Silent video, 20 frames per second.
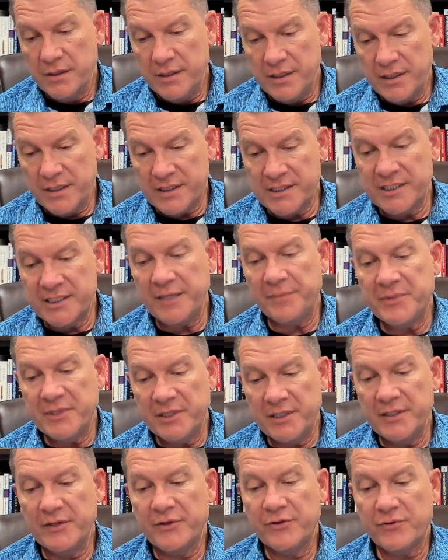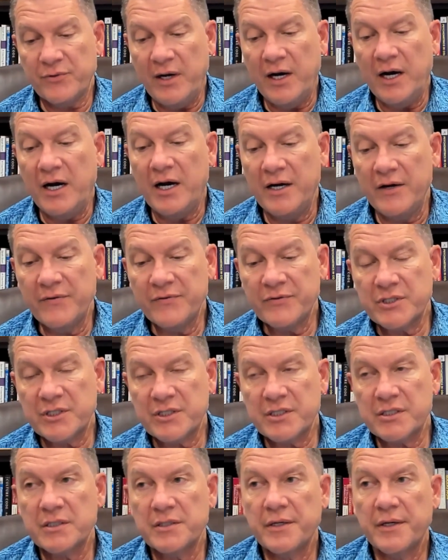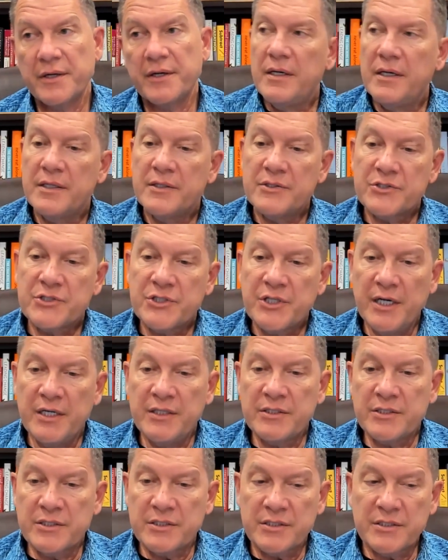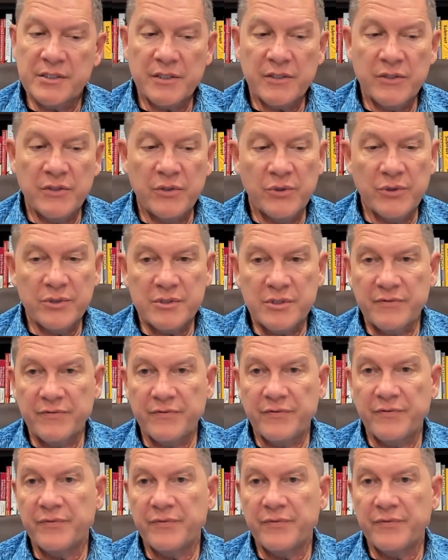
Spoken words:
accepted and thrives and changes the course of